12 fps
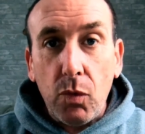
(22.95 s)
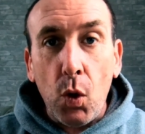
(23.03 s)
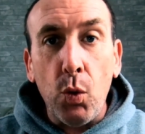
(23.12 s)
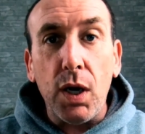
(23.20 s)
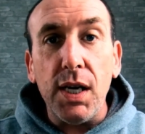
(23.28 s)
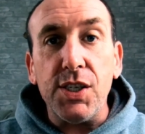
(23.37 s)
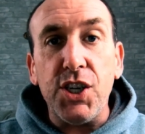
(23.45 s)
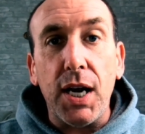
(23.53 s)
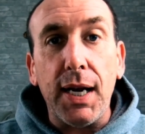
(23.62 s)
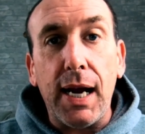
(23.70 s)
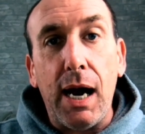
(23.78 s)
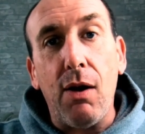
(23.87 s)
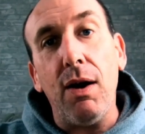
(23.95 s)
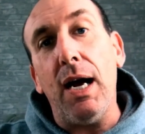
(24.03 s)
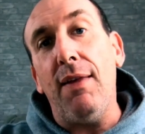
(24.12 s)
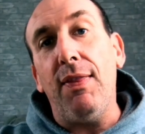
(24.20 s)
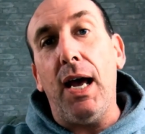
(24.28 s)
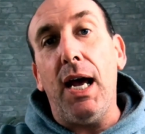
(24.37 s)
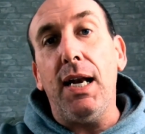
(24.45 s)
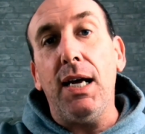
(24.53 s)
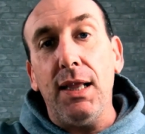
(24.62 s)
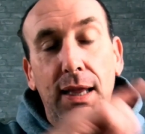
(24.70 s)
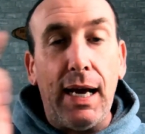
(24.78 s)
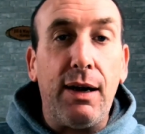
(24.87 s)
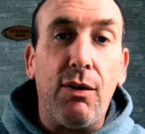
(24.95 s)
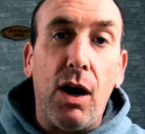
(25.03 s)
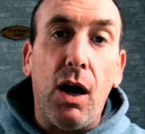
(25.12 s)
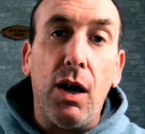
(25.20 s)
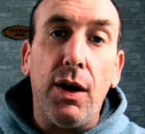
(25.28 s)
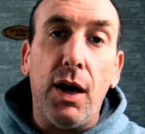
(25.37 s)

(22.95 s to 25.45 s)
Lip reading: We're going to check it out. And then later on,